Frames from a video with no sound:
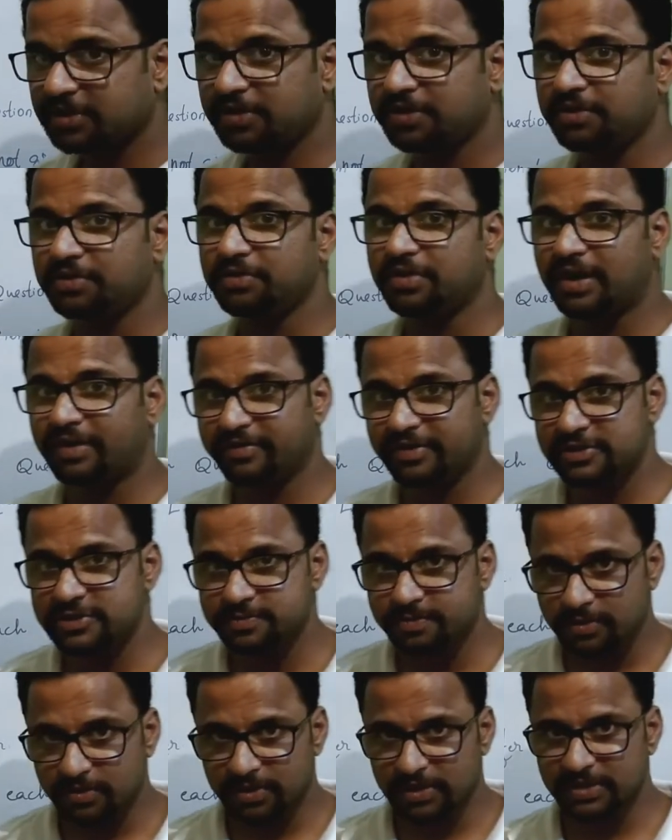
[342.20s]
and then you haven't
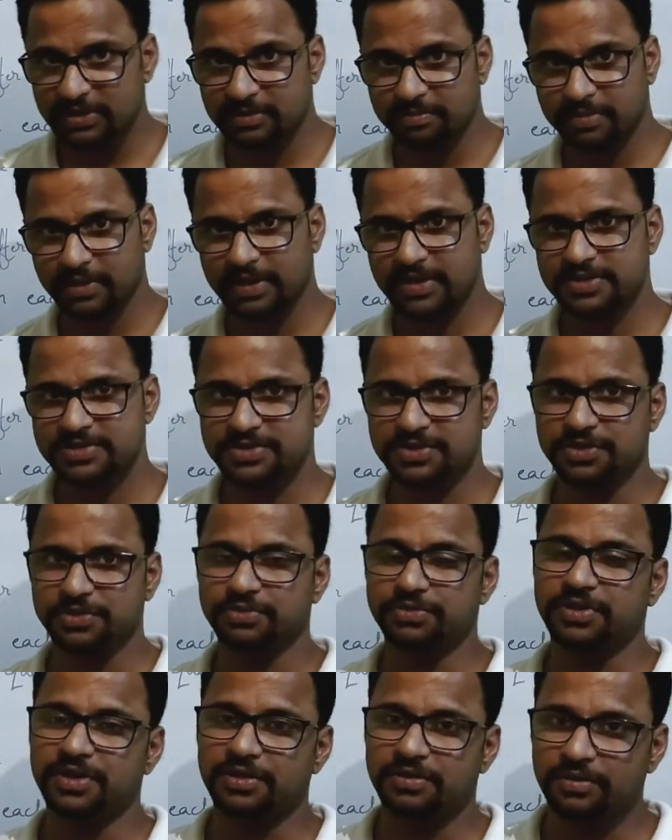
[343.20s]
spotted the place,
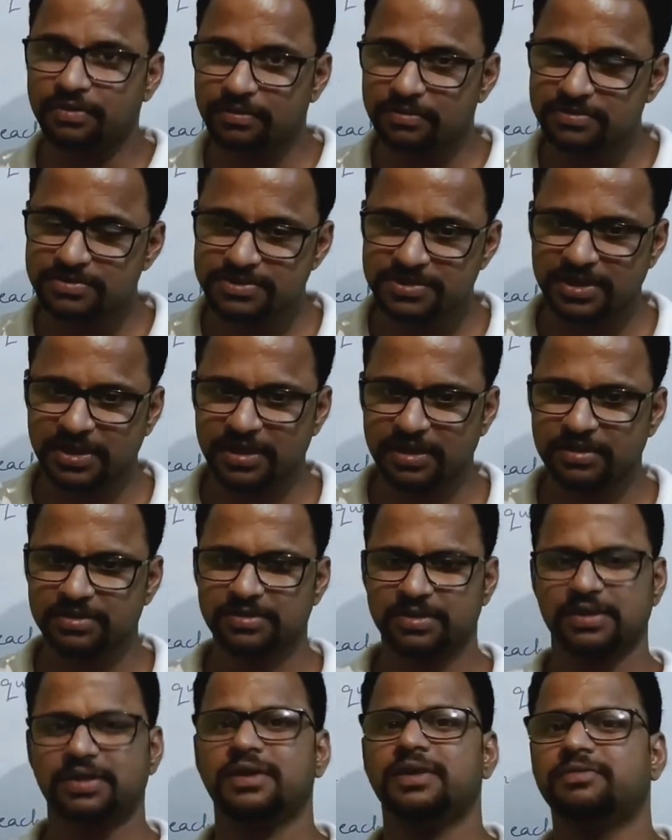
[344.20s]
you did not see
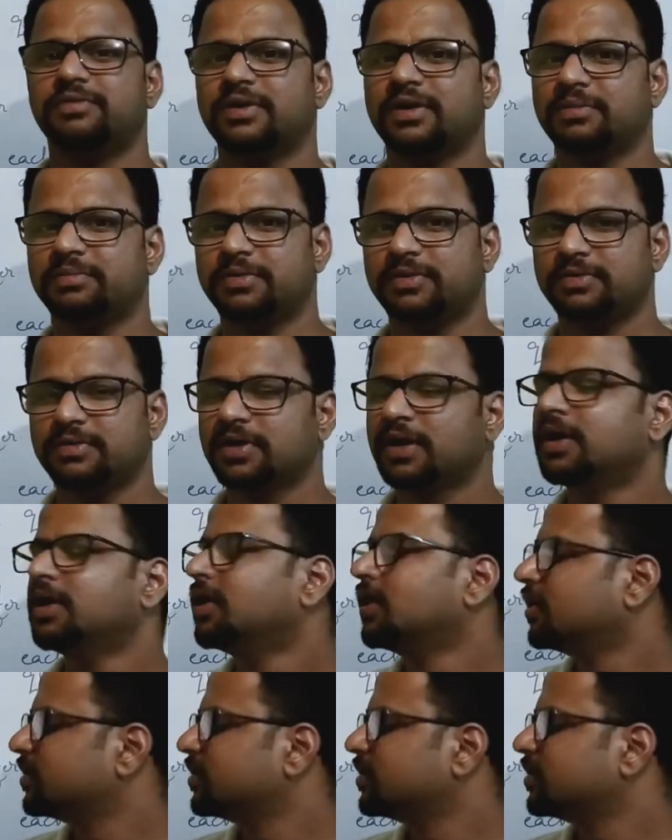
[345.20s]
anything given about.